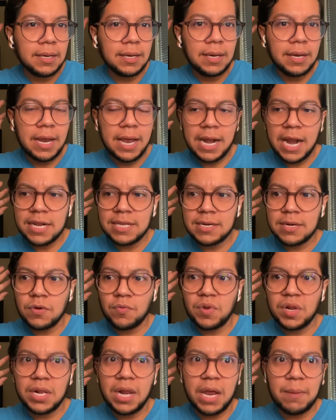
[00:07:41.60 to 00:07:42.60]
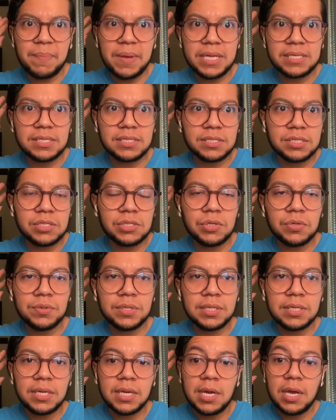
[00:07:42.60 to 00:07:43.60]
and I didn't really pay attention to
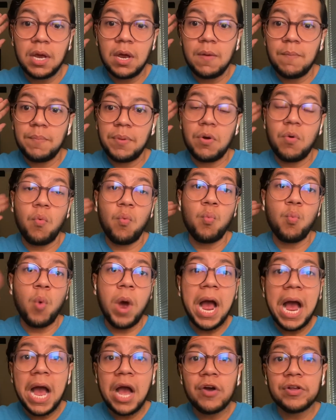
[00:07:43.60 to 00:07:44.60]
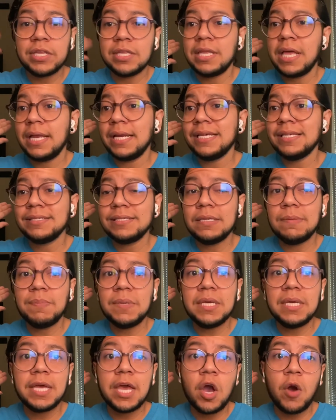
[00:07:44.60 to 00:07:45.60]
it. But wow, did that
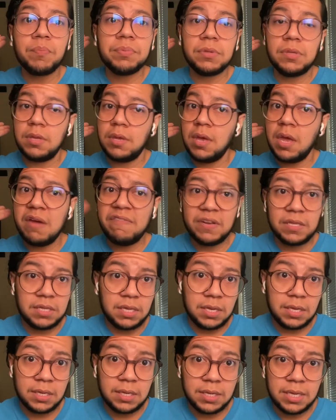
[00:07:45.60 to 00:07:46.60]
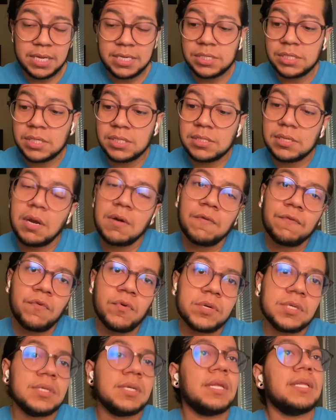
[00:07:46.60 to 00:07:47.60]
STP helped everything. It's just,
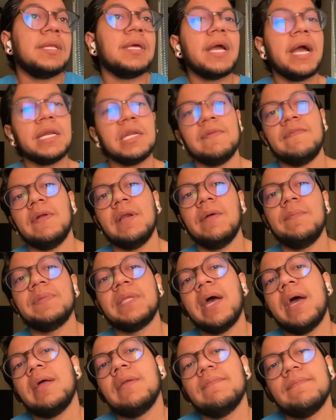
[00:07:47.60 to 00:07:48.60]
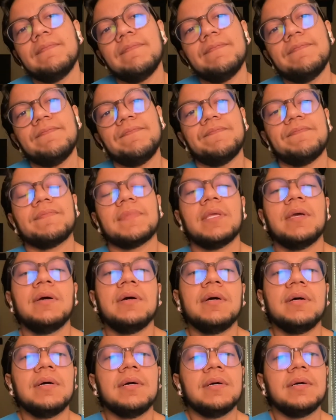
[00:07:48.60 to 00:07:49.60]
unfortunately, I developed that
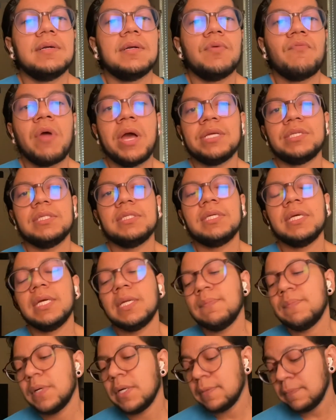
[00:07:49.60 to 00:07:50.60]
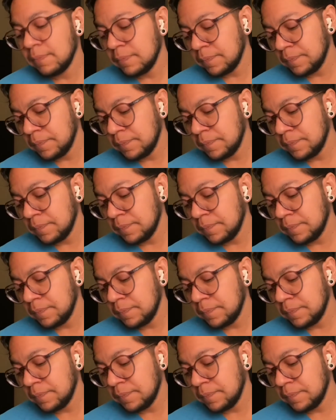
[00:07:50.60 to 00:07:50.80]
rash again. But